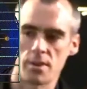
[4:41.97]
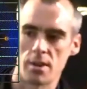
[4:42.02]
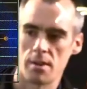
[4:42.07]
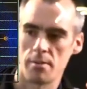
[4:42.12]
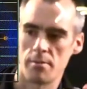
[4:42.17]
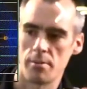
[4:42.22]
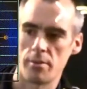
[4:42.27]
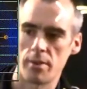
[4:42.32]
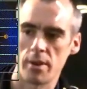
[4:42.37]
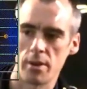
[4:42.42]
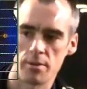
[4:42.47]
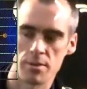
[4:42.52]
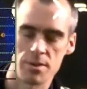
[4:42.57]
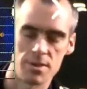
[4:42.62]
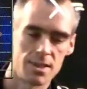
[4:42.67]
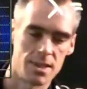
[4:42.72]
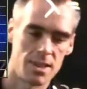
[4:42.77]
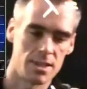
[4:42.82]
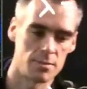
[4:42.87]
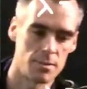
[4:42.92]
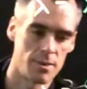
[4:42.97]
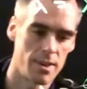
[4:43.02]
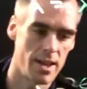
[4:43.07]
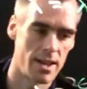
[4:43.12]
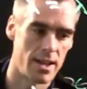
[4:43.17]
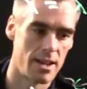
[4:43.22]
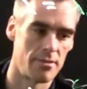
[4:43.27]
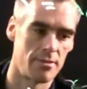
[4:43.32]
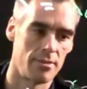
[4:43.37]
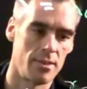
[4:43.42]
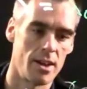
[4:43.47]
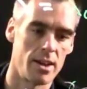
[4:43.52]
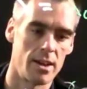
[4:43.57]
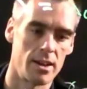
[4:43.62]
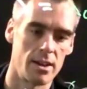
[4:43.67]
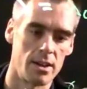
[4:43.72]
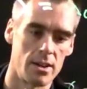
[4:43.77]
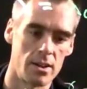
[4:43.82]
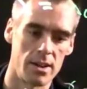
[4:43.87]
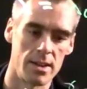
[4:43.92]
um, frequency because we've got f naught in
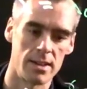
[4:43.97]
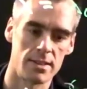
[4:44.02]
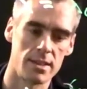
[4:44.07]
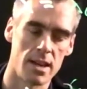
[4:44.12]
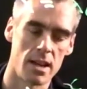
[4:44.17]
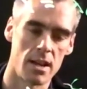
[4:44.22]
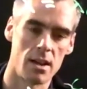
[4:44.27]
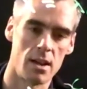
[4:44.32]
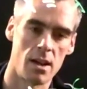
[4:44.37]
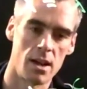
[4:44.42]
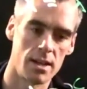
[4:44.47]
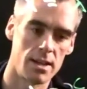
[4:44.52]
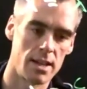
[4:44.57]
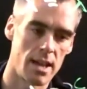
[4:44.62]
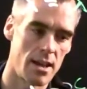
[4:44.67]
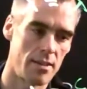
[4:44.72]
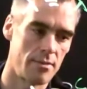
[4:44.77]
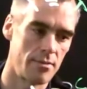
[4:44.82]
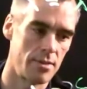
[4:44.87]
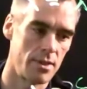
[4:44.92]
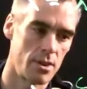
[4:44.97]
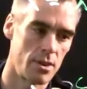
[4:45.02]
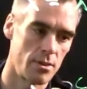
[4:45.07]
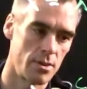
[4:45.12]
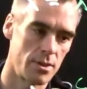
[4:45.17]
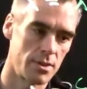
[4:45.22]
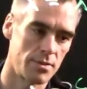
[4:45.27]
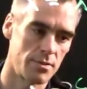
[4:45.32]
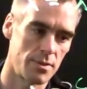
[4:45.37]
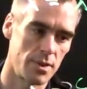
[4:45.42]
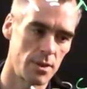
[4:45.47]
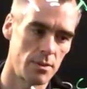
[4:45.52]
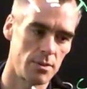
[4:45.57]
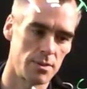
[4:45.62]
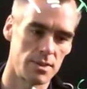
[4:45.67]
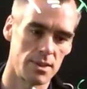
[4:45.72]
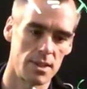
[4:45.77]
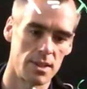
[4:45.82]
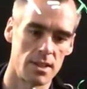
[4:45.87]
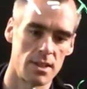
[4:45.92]
here, and it's kind of odd to have you know this
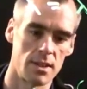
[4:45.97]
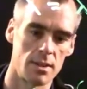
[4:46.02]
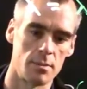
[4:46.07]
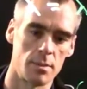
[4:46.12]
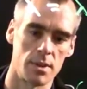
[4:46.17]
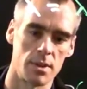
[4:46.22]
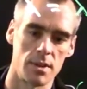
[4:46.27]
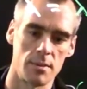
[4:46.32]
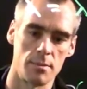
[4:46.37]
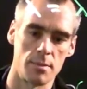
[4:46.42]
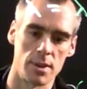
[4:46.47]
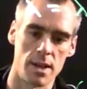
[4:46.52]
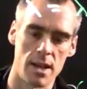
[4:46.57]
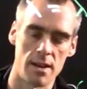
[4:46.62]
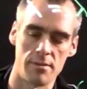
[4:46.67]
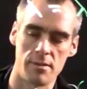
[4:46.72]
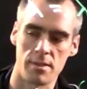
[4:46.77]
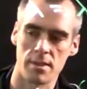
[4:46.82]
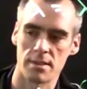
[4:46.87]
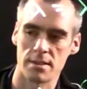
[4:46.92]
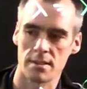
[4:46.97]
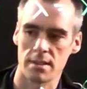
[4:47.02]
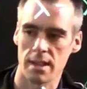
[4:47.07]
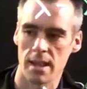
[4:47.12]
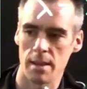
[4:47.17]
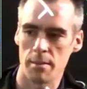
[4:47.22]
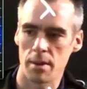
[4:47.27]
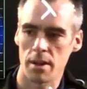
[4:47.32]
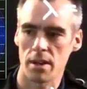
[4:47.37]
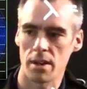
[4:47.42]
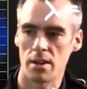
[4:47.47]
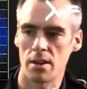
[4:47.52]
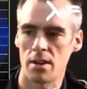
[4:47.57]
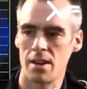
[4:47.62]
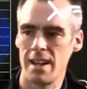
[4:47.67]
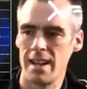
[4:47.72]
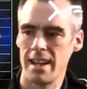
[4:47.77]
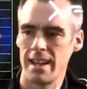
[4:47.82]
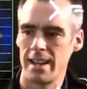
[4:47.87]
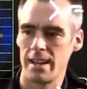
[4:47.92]
frequency in here, but but have this lambda here,
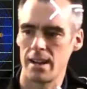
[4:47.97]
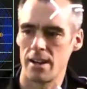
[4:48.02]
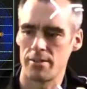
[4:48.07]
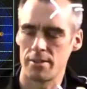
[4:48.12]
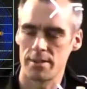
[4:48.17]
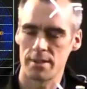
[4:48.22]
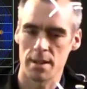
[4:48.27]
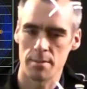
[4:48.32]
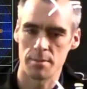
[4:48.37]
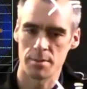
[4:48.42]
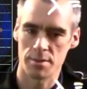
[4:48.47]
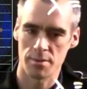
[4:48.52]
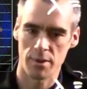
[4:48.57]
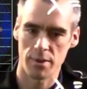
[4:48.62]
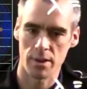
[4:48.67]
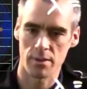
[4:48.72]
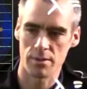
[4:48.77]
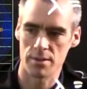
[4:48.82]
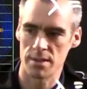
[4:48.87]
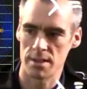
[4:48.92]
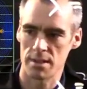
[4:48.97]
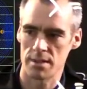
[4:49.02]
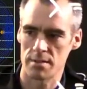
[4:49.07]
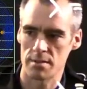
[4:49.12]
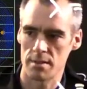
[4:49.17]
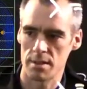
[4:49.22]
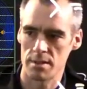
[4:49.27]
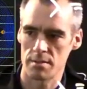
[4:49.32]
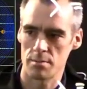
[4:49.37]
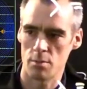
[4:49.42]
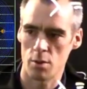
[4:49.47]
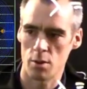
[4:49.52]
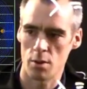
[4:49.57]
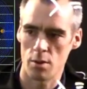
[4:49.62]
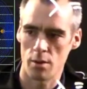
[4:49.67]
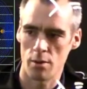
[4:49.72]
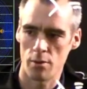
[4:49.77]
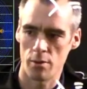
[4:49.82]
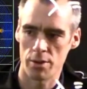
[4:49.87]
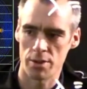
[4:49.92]
and oftentimes the frequency is is more
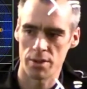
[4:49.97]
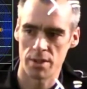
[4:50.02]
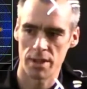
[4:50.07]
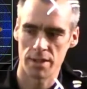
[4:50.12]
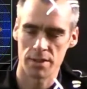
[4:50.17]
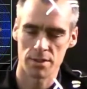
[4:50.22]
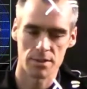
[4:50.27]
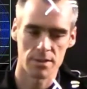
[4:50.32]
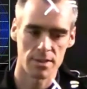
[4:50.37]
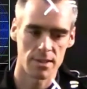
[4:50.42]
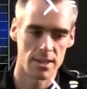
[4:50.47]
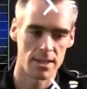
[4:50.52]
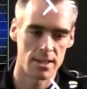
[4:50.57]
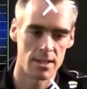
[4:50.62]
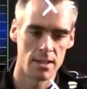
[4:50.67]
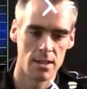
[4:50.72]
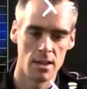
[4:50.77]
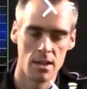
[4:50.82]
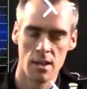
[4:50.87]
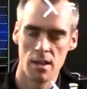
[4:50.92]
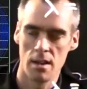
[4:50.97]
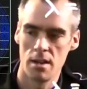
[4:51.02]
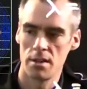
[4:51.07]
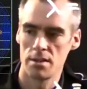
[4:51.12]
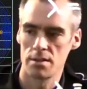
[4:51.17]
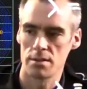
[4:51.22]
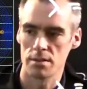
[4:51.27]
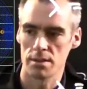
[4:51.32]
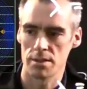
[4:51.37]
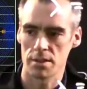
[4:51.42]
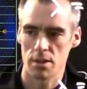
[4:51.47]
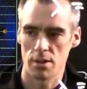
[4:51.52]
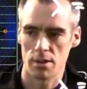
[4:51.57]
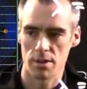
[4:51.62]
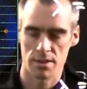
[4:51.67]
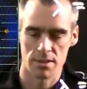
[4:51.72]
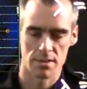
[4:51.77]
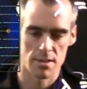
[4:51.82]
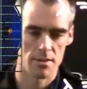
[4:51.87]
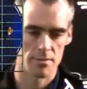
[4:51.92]
of what you're interested in. So let's go ahead and
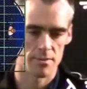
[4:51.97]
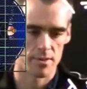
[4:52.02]
solve for